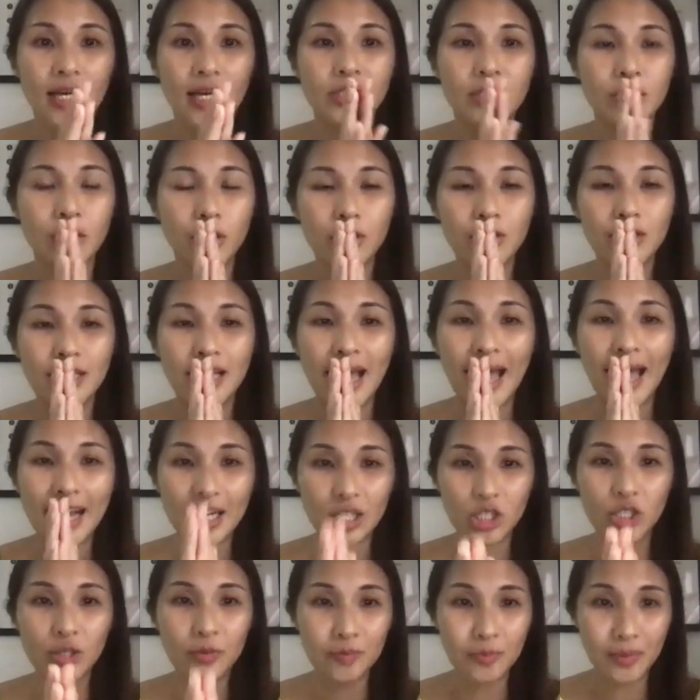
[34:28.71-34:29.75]
So the
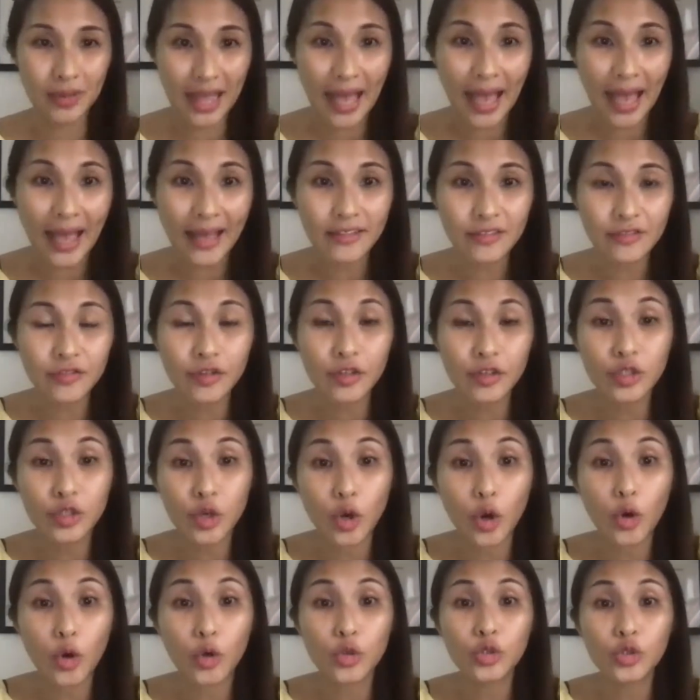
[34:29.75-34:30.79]
action plan for
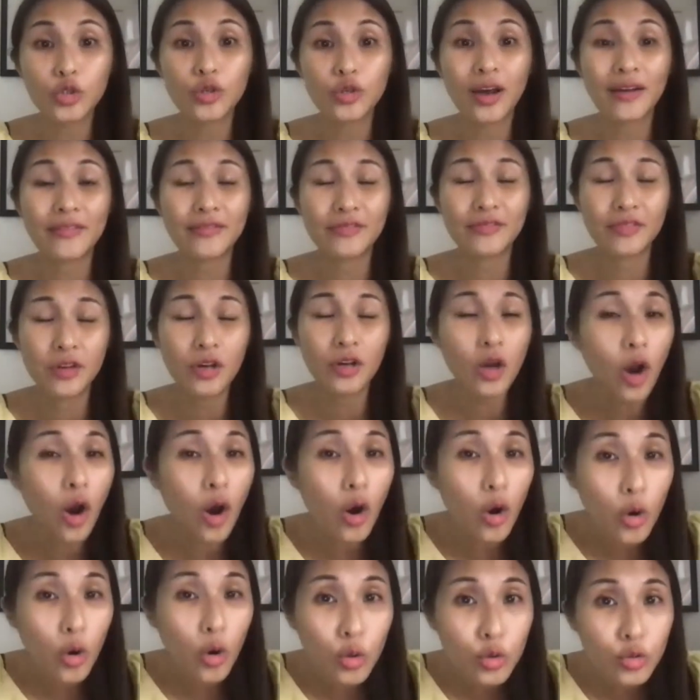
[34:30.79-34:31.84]
those who have
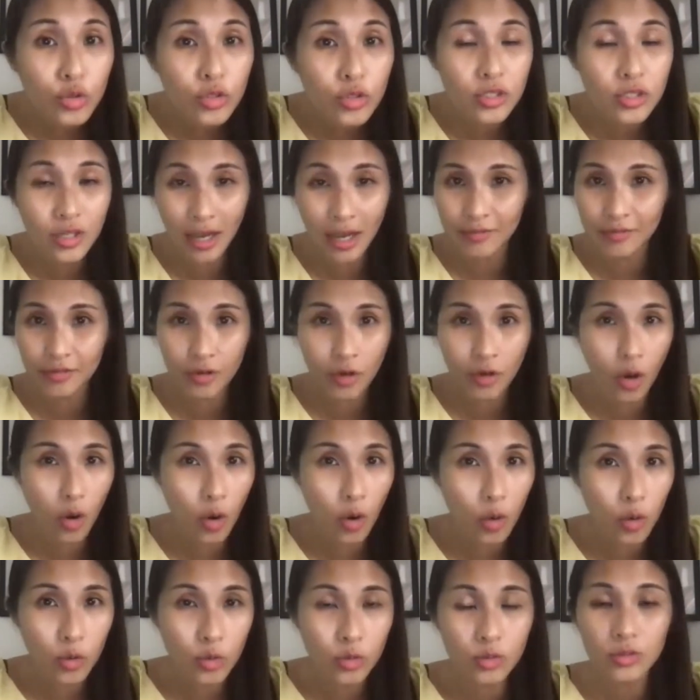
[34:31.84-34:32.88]
goals, you have
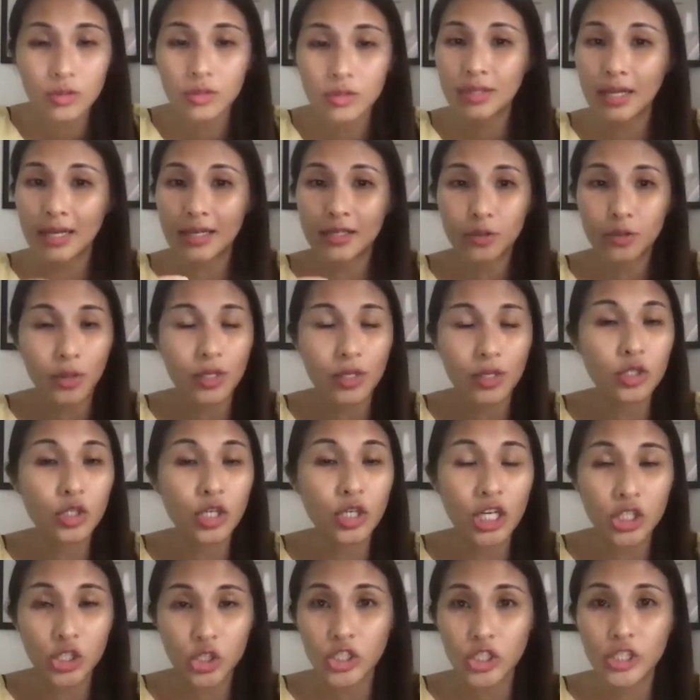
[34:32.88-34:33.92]
goals that you want to
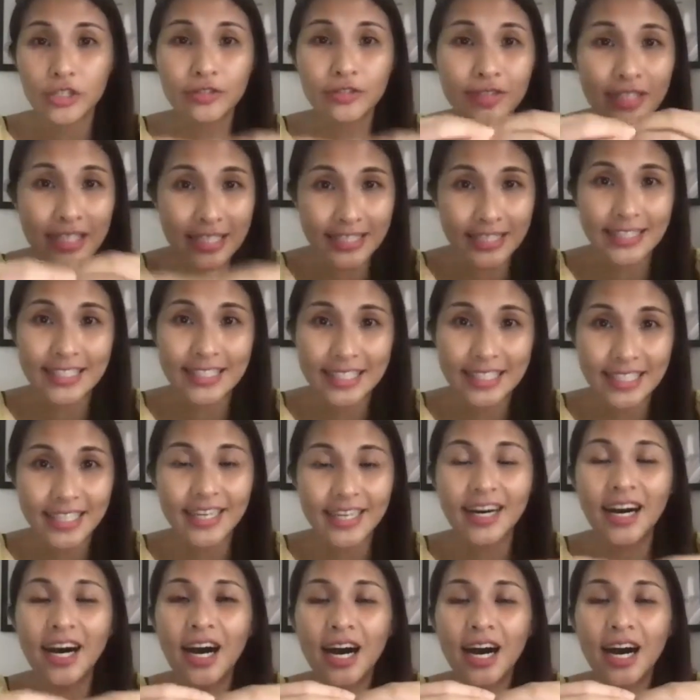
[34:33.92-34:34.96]
achieve this
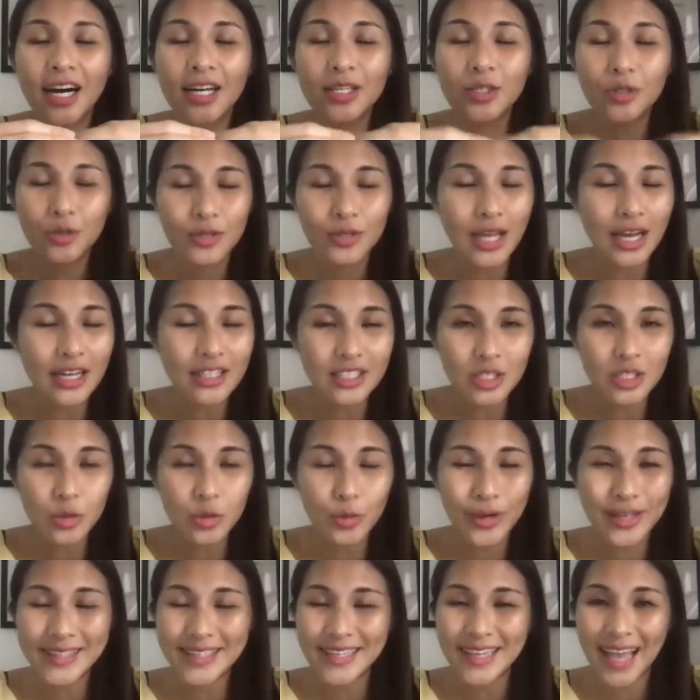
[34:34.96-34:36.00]
year.
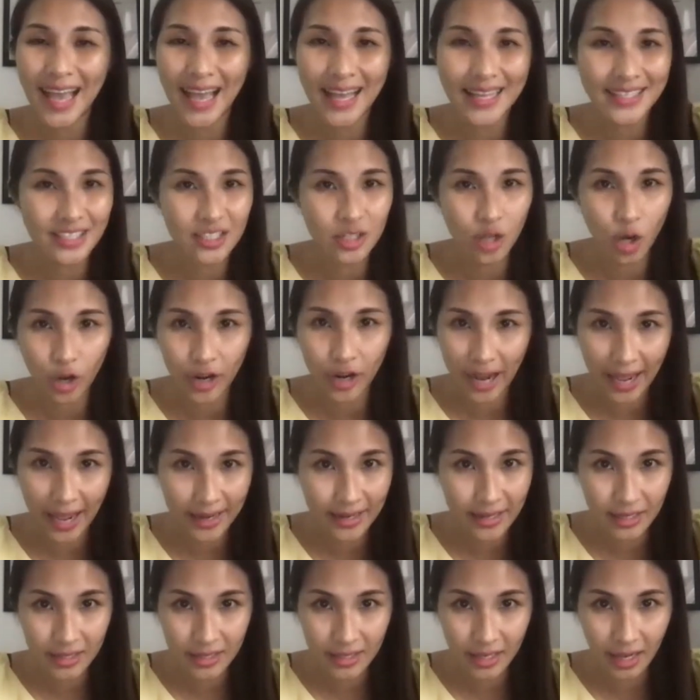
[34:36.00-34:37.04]
2020 has not
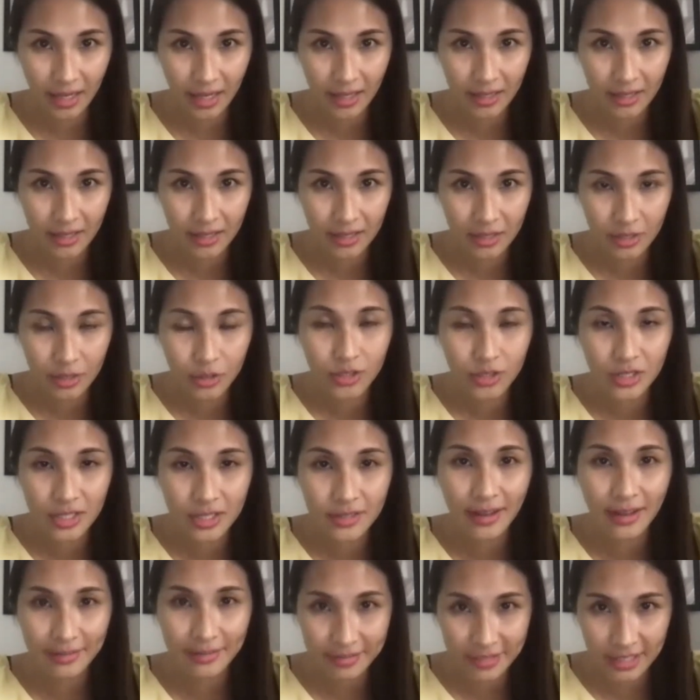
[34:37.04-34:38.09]
ended yet. You still
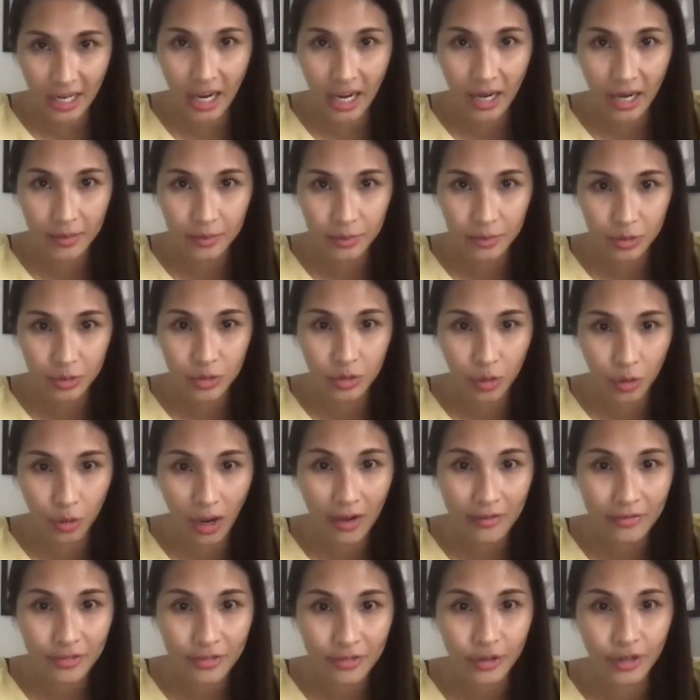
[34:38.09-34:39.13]
have time to go
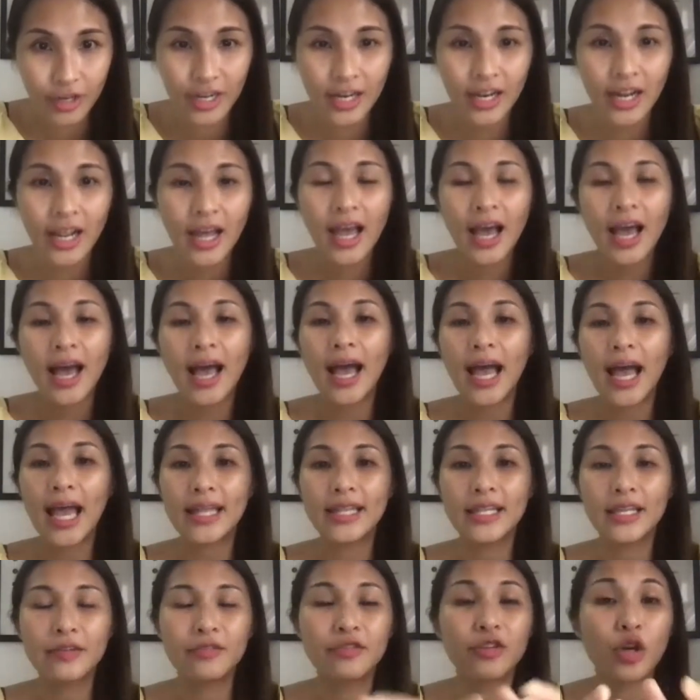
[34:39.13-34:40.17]
after it.
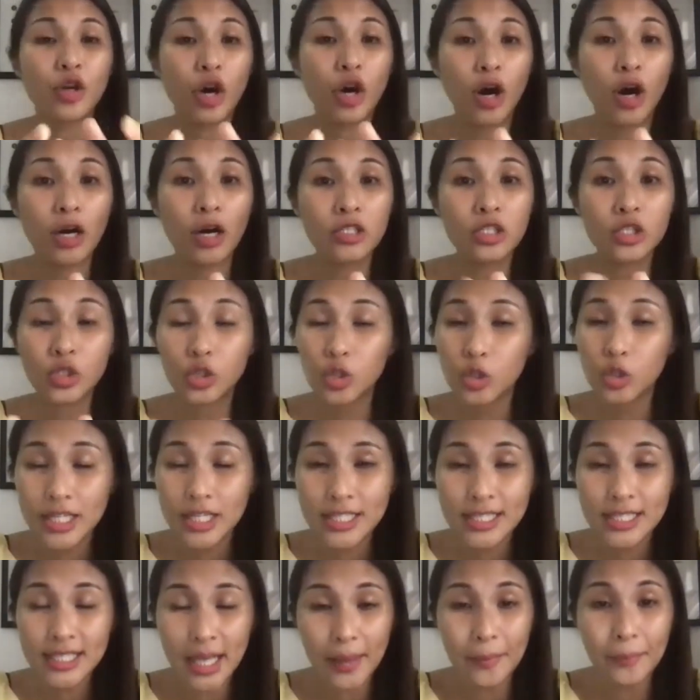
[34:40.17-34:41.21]
And if you're
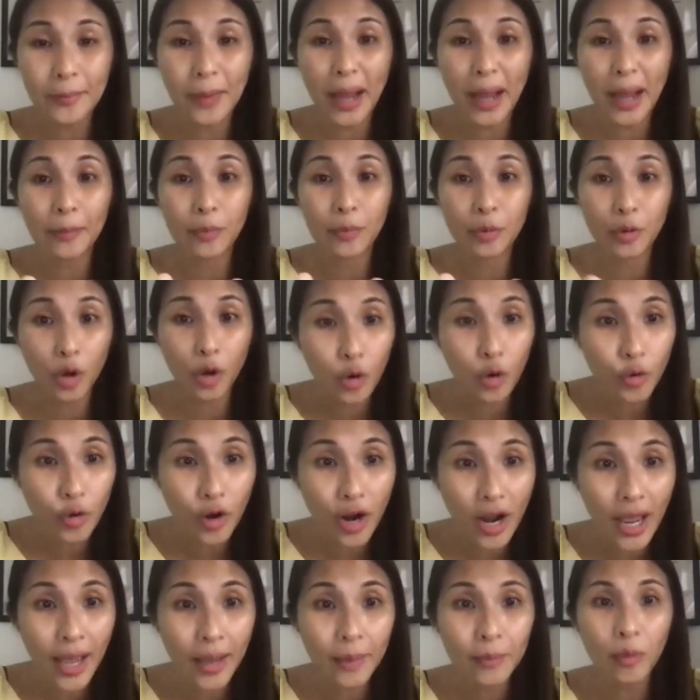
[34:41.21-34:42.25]
students in my
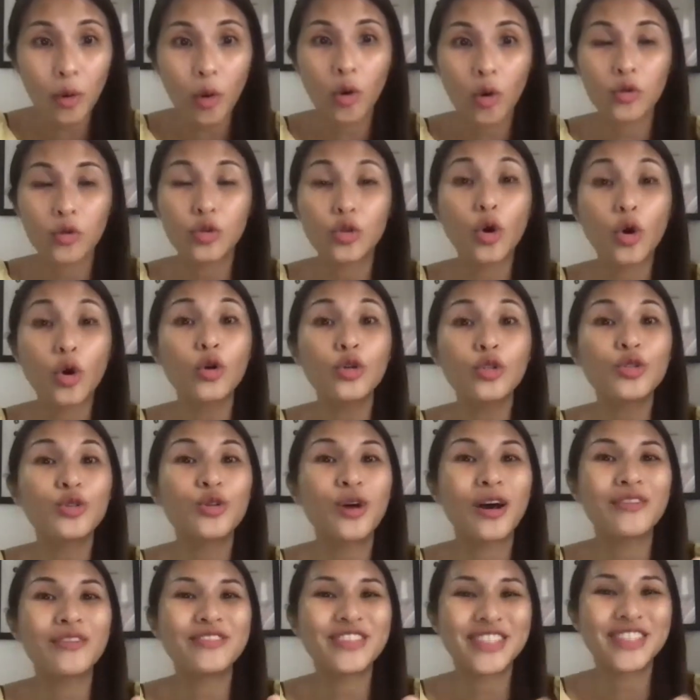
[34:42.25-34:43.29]
program, or those who
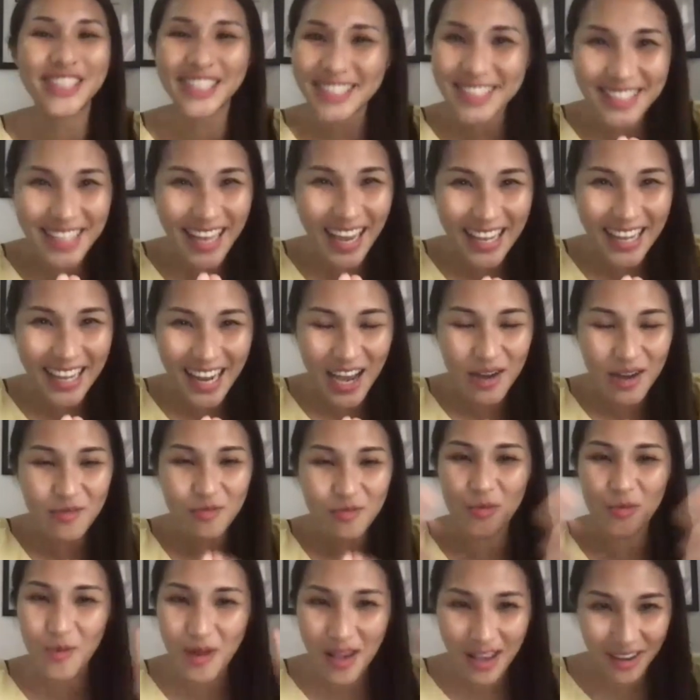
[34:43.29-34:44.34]
have just signed up,
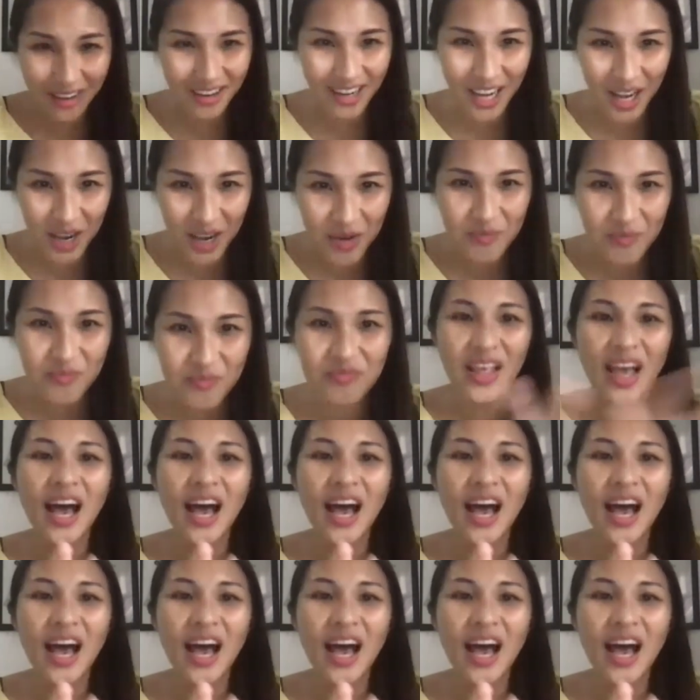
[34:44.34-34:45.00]
welcome.